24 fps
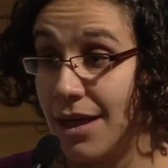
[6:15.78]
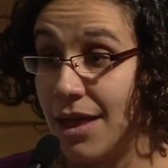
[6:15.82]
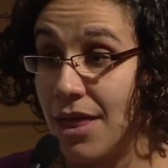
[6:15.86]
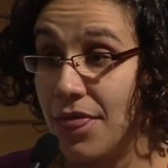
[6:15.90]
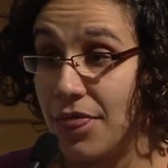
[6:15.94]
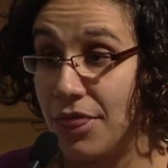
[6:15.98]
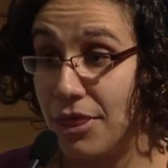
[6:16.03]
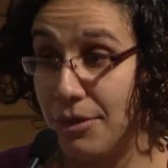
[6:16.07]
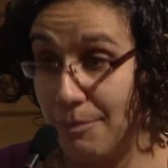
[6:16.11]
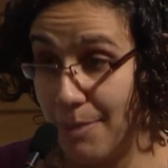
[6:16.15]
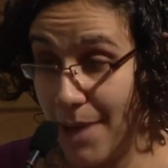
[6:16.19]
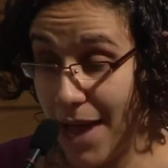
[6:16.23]

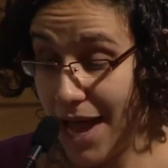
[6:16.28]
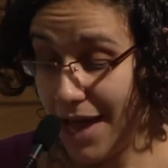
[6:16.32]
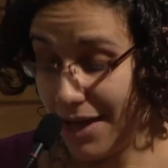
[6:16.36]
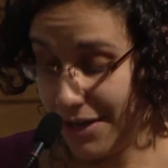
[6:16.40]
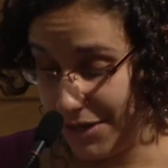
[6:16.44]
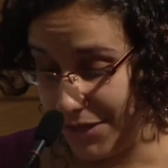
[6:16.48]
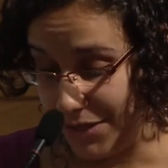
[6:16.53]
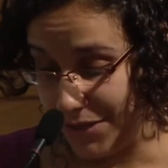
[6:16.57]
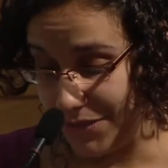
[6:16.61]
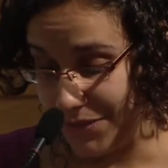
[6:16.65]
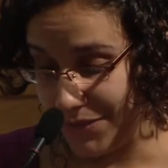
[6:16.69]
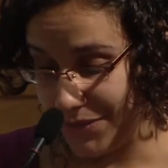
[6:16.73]
The bad
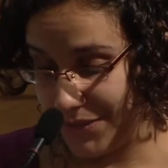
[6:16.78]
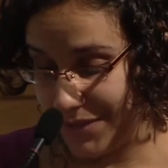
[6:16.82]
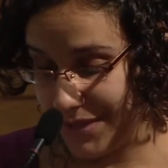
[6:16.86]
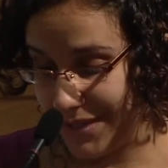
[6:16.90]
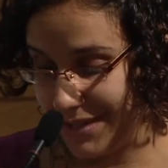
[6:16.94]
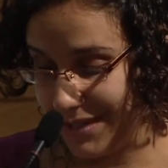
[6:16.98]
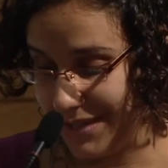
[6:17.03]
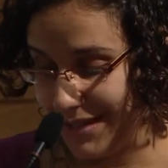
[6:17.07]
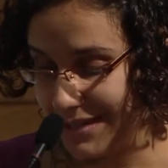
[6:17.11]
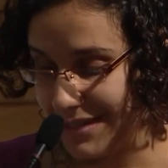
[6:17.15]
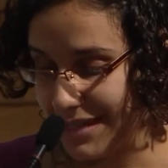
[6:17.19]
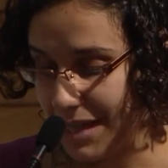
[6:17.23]
news
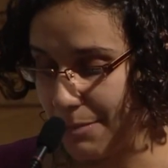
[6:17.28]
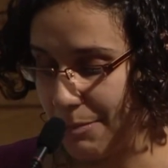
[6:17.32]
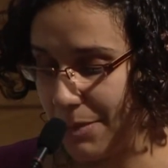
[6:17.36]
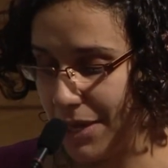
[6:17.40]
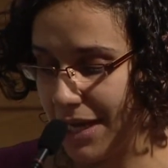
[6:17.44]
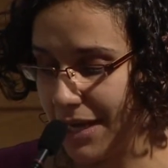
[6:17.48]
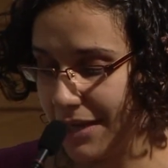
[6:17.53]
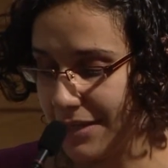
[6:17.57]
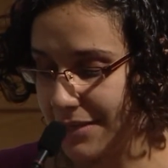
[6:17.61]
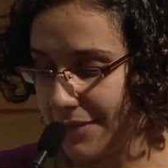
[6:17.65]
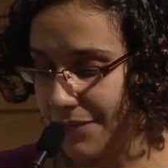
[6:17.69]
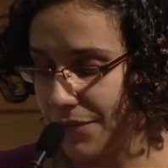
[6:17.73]
is that
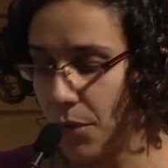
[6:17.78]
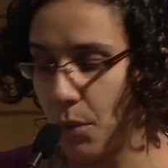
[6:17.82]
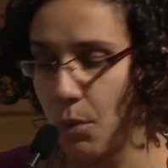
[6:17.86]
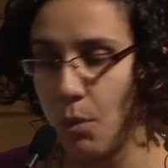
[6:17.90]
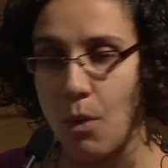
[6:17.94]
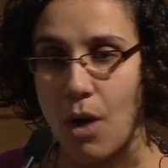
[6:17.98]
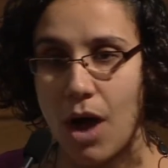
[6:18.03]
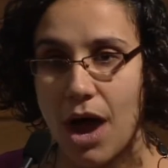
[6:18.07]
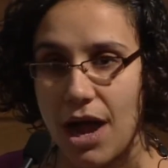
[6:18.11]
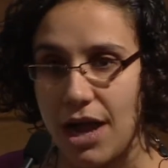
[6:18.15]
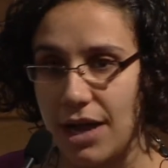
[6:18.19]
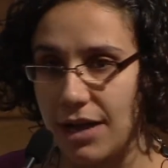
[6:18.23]
because of the
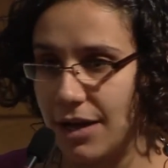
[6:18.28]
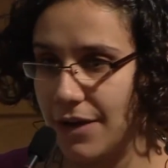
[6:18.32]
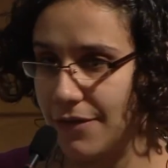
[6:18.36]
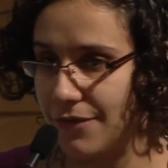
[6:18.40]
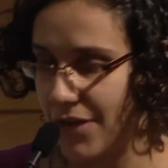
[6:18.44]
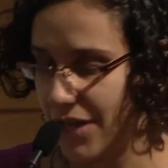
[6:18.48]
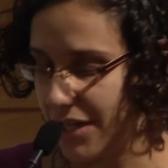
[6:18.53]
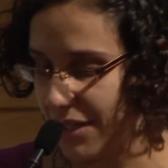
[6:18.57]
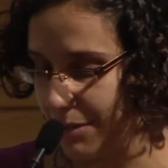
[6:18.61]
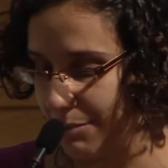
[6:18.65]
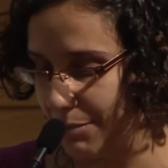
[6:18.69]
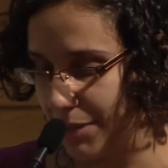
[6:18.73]
wide
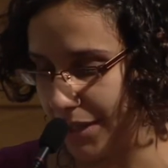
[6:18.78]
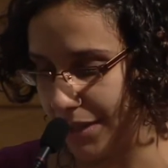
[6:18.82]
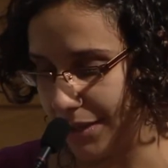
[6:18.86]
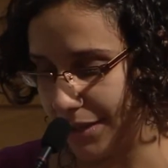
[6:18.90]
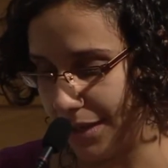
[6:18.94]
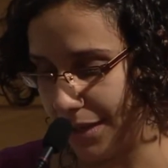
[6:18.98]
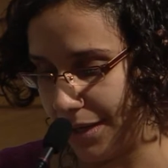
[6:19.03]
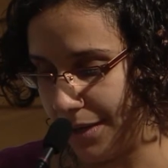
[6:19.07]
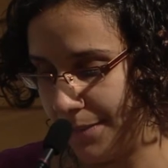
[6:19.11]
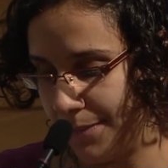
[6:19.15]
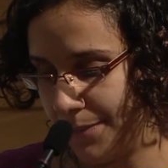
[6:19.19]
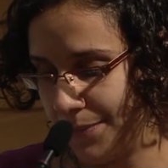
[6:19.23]

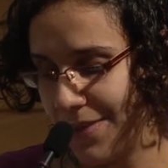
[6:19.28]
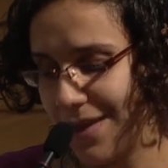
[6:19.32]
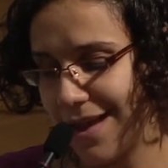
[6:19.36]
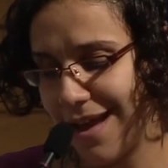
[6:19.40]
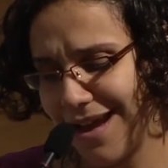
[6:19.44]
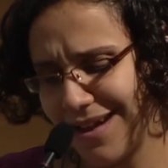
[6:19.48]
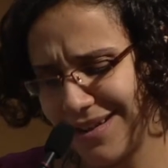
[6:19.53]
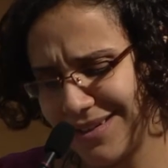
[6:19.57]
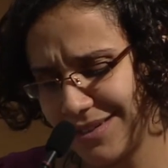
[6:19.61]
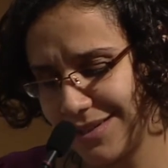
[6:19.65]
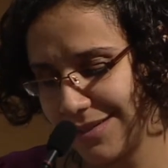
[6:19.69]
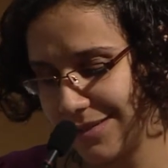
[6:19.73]
availability,
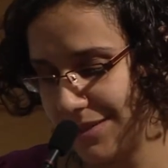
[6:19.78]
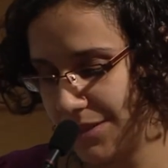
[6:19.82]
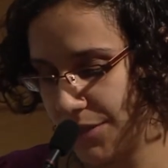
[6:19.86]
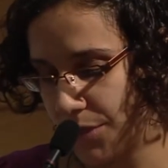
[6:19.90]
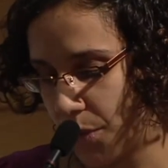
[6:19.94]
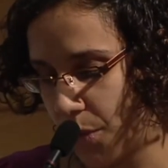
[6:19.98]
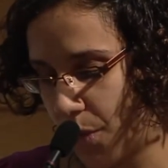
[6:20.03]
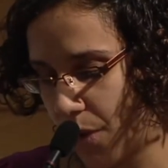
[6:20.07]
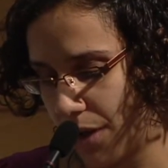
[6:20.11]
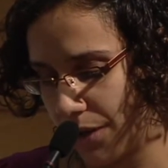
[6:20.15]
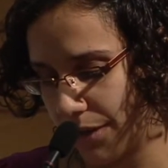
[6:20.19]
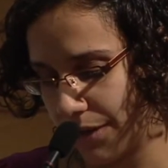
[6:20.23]
excellent
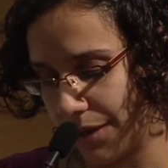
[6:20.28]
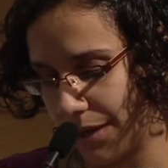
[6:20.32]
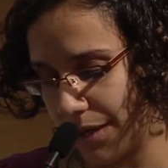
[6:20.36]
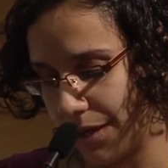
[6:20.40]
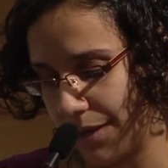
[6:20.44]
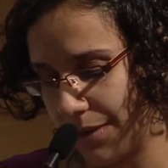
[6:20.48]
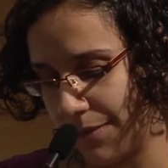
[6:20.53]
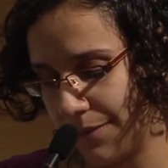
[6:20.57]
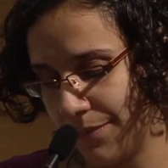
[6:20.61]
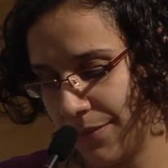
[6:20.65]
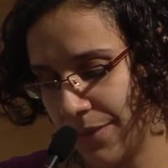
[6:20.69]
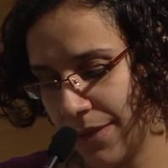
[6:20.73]
quality,
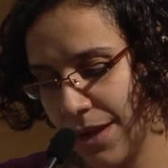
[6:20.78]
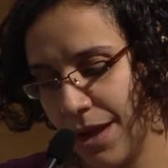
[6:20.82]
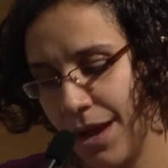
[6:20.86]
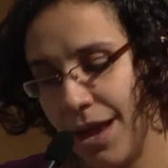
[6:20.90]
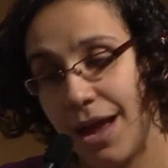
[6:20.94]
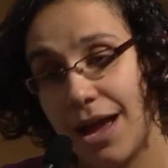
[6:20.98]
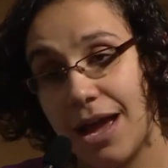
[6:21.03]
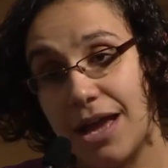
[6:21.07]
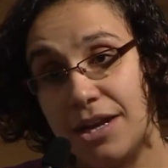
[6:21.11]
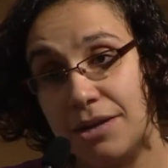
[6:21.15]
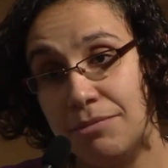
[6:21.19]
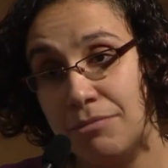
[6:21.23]

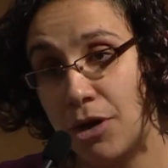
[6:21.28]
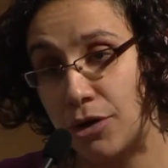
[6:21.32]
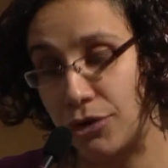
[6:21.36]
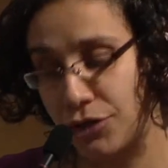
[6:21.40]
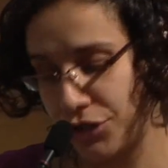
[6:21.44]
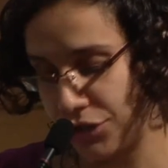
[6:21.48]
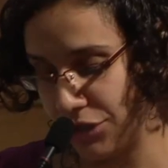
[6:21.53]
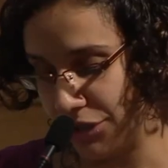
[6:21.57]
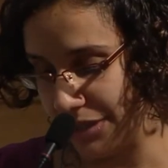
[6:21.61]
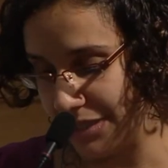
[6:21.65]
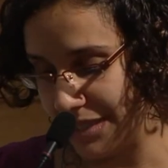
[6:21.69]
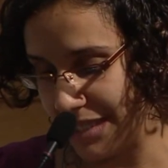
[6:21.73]
and
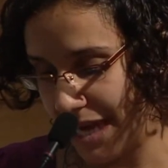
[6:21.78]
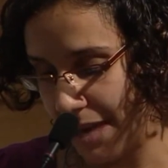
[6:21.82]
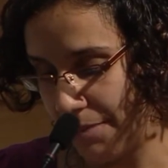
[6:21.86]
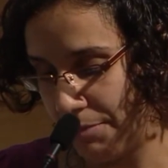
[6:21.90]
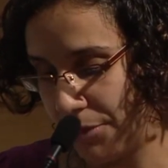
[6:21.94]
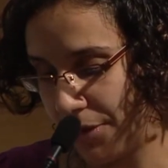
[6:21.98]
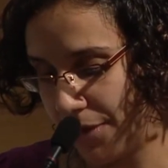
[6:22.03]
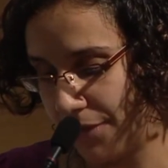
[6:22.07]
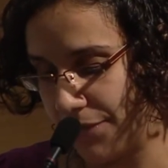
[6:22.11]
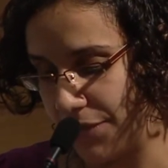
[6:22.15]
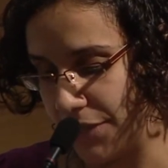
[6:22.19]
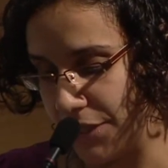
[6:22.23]
emotional
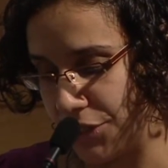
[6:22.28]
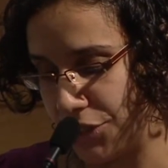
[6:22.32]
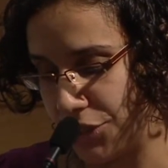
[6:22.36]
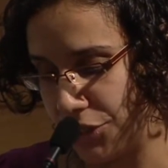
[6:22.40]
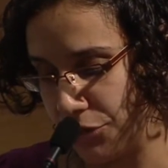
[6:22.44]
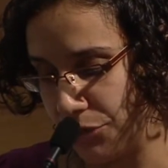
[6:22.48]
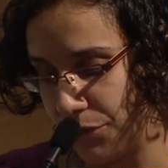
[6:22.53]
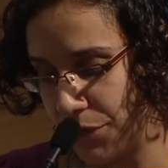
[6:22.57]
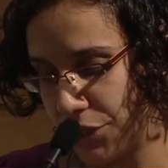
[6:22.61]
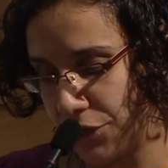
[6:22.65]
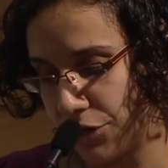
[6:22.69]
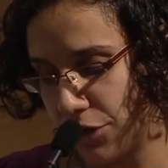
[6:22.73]
depth of these
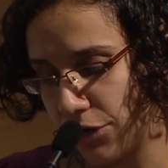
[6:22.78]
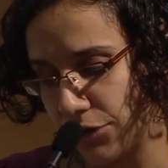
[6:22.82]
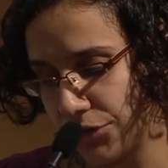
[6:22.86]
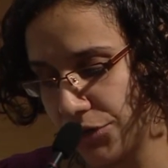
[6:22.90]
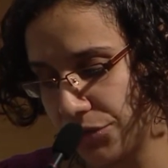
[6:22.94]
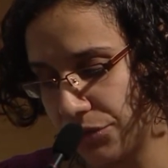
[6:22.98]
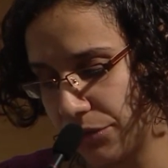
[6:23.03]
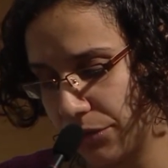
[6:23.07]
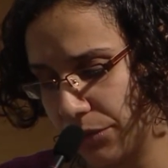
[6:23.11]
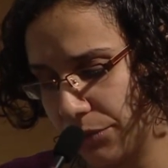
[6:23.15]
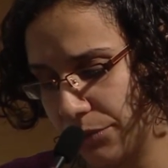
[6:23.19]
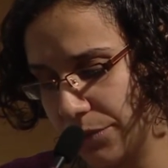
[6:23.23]
Jewish
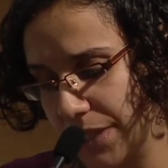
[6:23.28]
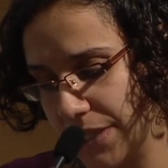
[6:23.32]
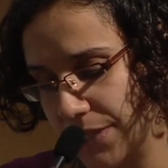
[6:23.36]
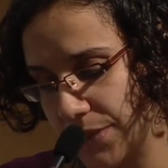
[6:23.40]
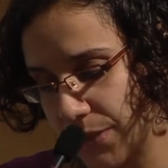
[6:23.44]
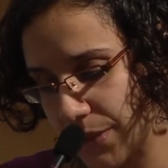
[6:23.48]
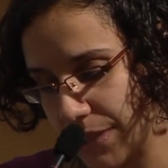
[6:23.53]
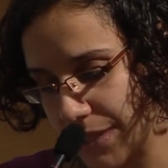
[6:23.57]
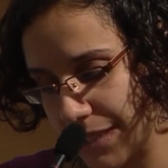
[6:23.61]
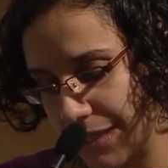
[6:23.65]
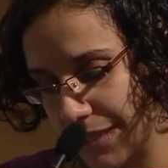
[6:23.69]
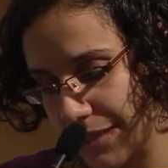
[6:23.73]
cultural
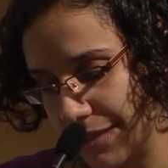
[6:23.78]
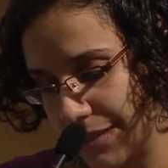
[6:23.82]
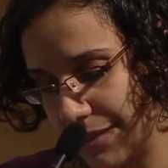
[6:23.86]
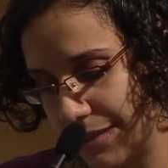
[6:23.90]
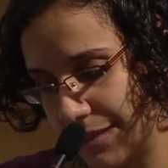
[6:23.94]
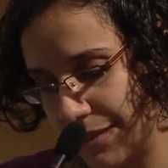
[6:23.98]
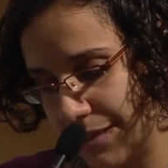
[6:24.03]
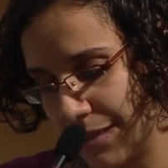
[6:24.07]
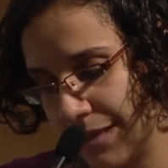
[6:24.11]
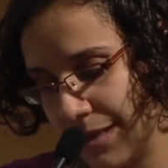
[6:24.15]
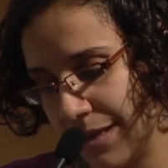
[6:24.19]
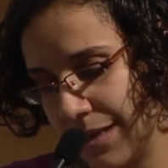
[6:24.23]

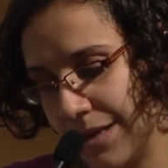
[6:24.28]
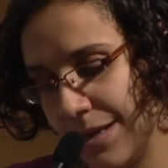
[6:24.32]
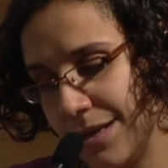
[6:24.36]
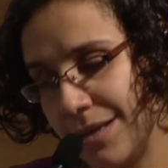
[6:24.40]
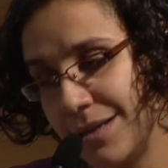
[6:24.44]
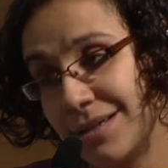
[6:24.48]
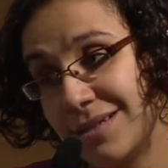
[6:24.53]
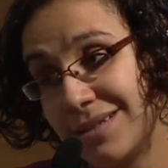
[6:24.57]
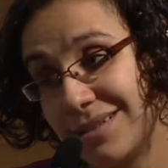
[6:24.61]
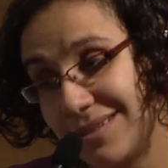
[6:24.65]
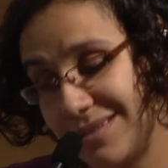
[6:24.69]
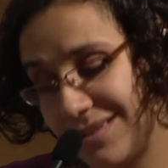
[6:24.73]
resources,
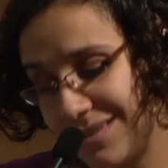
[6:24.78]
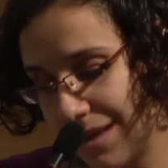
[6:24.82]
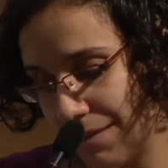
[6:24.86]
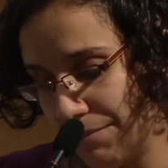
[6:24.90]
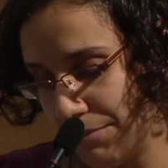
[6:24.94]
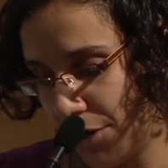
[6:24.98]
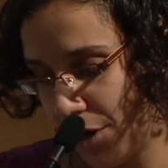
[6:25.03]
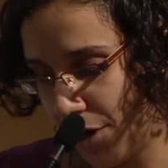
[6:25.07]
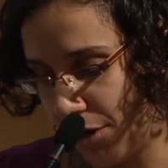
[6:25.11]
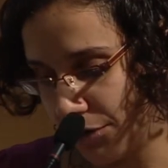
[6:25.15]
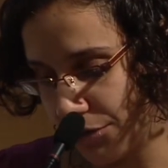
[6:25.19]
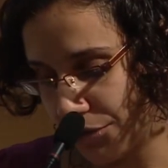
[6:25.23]
some
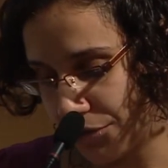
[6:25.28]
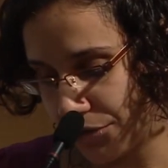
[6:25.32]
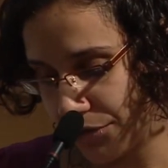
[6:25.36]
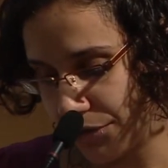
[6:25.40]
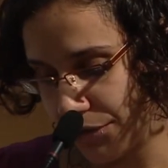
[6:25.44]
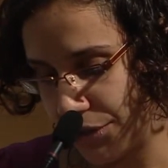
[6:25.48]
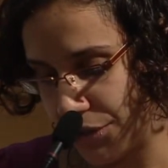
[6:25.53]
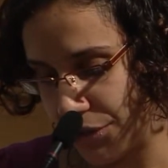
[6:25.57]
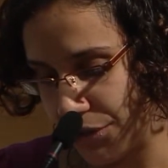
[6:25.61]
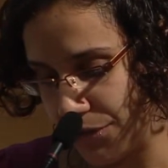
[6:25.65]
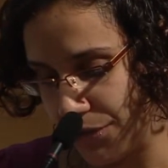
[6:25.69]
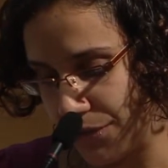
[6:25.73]
cultural
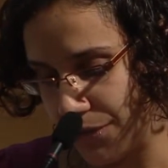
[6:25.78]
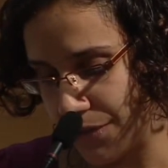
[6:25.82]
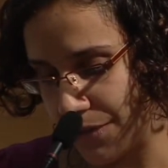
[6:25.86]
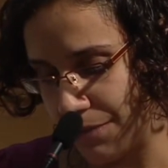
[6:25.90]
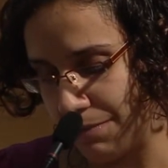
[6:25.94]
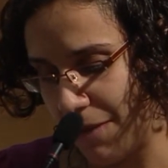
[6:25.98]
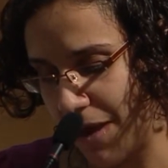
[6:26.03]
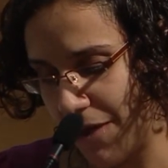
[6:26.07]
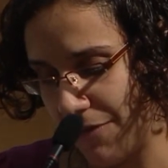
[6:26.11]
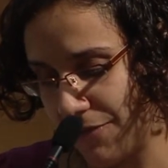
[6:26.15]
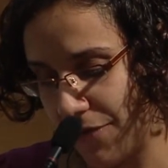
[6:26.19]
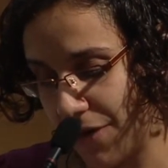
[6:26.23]
Jews
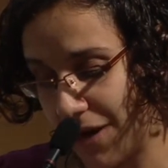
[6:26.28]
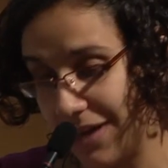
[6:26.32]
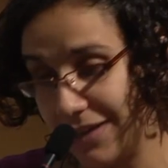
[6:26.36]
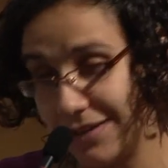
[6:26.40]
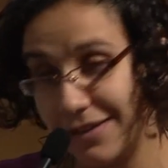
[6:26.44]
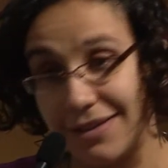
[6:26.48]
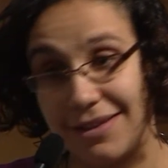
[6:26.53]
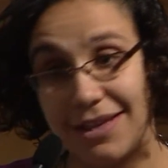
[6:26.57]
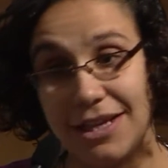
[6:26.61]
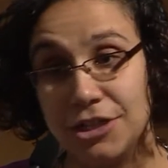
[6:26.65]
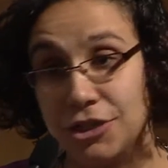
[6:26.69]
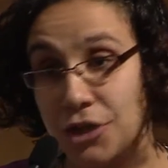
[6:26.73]
may find
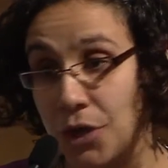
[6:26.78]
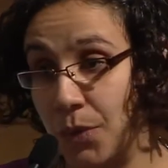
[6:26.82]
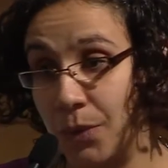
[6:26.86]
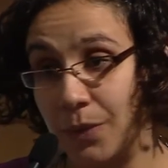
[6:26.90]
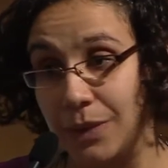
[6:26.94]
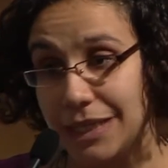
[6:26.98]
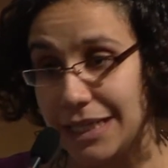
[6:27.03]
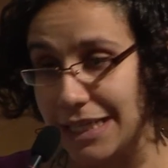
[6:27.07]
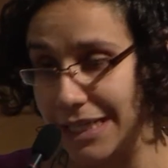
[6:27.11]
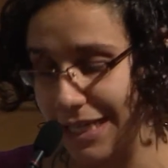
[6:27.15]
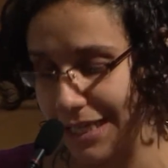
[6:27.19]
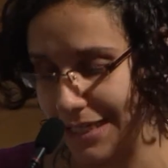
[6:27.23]
that they don't
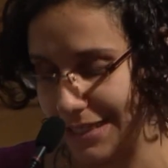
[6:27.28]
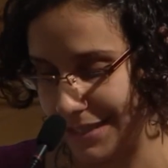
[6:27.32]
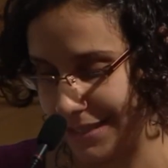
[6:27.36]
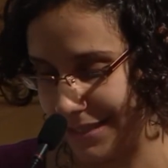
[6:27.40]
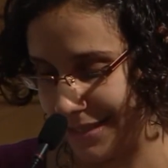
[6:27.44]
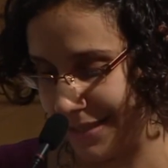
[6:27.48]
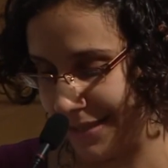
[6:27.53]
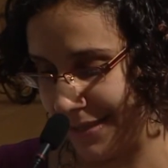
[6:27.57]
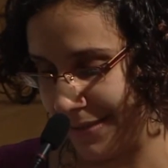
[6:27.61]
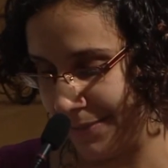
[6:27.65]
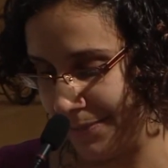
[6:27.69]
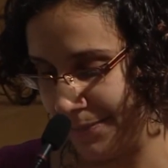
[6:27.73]
need us.